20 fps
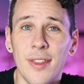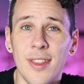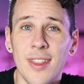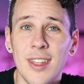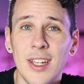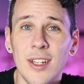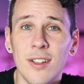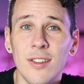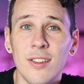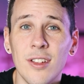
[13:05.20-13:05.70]
on
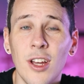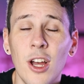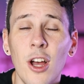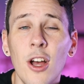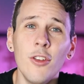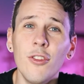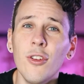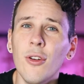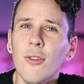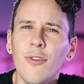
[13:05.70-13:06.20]
things.
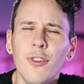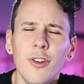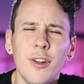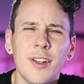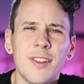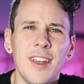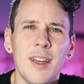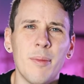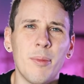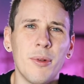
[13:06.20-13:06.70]
So for
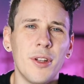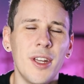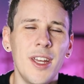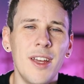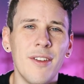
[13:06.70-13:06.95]
example,